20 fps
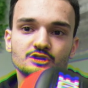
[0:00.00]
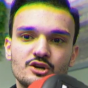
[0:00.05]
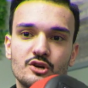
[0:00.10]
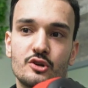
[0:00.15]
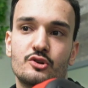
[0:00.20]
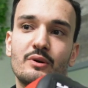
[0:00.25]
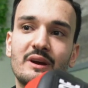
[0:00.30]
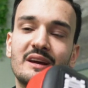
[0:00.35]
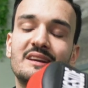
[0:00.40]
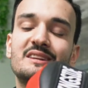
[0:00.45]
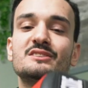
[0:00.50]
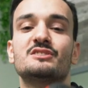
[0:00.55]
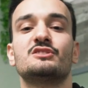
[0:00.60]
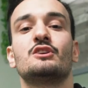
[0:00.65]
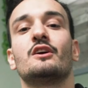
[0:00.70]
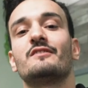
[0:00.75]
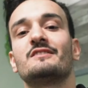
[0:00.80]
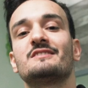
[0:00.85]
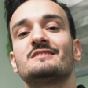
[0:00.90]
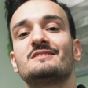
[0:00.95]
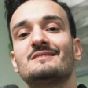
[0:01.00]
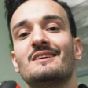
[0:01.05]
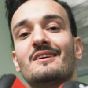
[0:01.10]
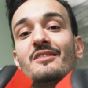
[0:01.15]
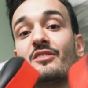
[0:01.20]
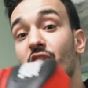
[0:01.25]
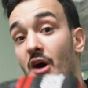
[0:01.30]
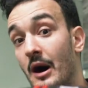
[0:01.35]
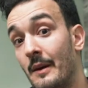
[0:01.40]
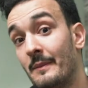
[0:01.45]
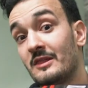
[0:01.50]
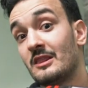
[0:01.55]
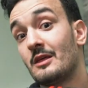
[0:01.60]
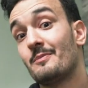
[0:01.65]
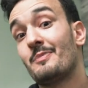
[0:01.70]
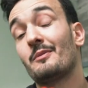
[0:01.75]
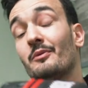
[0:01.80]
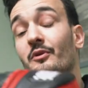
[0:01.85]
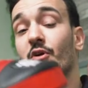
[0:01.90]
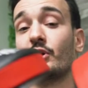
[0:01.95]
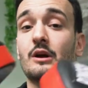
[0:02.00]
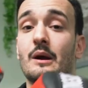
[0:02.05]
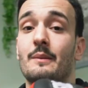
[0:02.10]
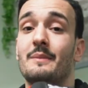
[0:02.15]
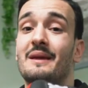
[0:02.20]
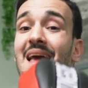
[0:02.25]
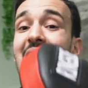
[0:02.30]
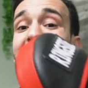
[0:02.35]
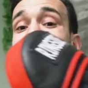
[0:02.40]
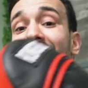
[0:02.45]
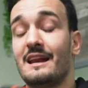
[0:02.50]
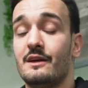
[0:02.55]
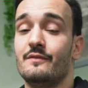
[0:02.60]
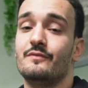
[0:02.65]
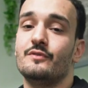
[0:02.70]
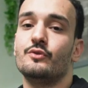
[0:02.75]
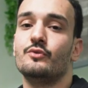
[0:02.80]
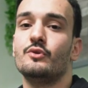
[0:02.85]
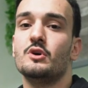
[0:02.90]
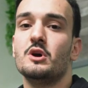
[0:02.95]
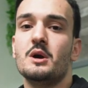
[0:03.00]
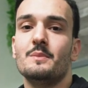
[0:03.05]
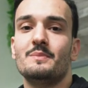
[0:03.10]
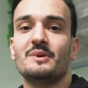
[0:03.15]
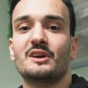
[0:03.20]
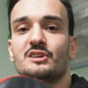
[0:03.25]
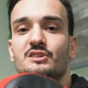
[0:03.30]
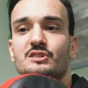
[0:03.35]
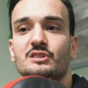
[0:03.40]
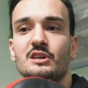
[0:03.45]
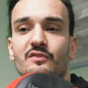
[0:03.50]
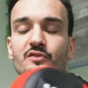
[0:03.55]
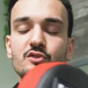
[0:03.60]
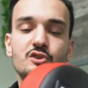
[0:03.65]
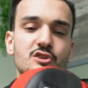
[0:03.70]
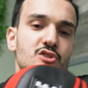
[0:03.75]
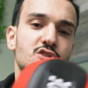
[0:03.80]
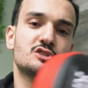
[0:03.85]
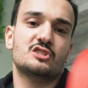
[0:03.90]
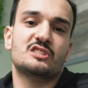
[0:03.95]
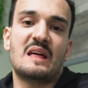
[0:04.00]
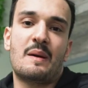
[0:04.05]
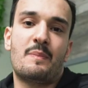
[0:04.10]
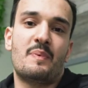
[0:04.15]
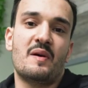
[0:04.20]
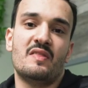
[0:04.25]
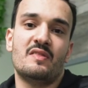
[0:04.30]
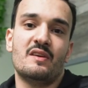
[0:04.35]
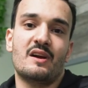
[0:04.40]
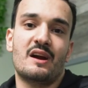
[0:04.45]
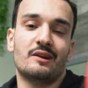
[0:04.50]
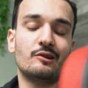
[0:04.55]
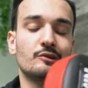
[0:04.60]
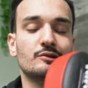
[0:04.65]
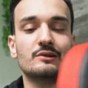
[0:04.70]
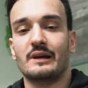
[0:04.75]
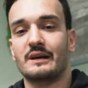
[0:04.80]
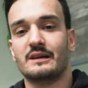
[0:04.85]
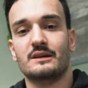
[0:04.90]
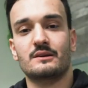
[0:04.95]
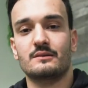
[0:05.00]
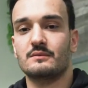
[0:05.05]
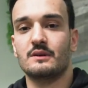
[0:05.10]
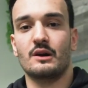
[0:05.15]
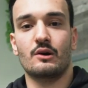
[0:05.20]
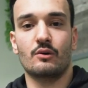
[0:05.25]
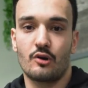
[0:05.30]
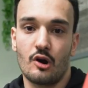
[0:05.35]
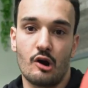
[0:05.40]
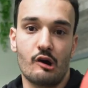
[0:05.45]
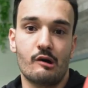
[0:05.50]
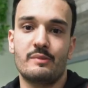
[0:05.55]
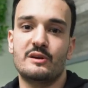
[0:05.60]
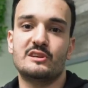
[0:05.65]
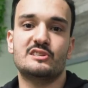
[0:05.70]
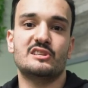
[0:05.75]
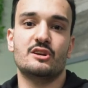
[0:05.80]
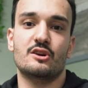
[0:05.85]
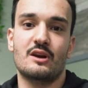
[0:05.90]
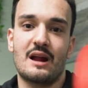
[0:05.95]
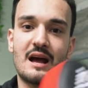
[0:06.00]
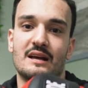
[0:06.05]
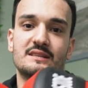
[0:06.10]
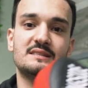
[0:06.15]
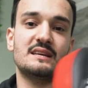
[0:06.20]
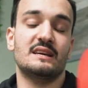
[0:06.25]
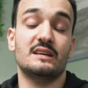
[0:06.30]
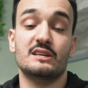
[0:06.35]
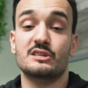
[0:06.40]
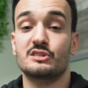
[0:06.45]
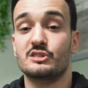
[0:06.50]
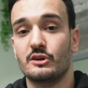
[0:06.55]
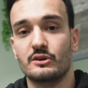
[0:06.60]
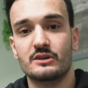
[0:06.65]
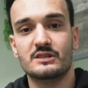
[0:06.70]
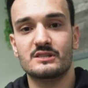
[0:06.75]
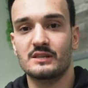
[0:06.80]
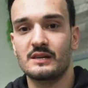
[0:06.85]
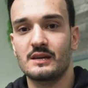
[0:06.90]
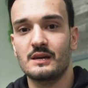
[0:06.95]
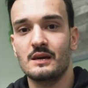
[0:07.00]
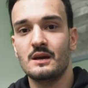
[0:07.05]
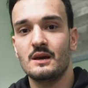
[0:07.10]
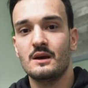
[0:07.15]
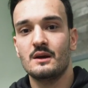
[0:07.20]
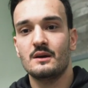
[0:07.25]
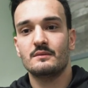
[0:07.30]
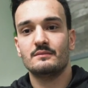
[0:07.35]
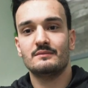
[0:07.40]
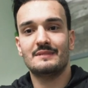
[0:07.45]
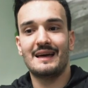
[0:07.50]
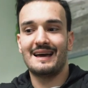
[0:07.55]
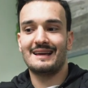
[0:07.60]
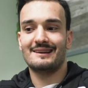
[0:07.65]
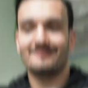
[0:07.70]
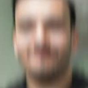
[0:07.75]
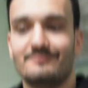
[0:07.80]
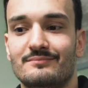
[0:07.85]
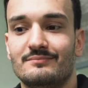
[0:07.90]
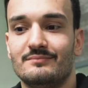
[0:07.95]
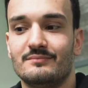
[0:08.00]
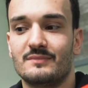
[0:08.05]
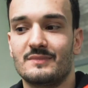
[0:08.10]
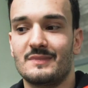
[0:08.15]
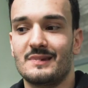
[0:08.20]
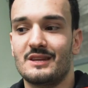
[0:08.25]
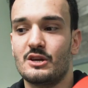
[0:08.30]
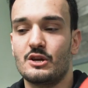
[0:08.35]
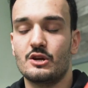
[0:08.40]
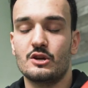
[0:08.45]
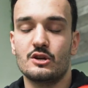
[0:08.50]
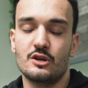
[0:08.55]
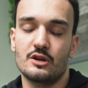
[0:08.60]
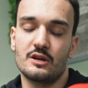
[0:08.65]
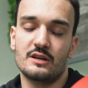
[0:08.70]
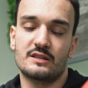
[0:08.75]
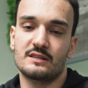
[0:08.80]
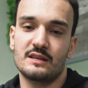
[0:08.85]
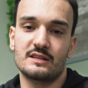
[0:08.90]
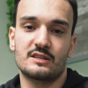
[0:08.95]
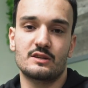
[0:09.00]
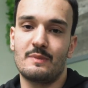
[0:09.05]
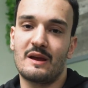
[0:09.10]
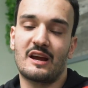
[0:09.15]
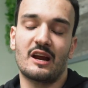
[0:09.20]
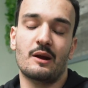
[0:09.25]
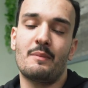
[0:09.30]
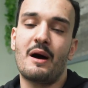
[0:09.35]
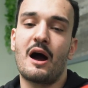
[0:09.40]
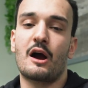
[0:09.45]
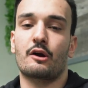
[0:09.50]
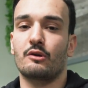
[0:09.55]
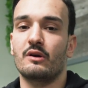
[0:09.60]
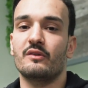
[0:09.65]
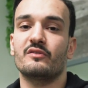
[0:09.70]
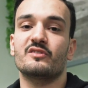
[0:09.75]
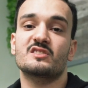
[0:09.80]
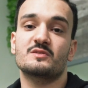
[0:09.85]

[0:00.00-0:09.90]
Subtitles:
You're doing a disservice to them and the people that are coming ahead of you, because if you just step in there and look like, you know, garbage and you're not taking it seriously, then you're making a mockery of the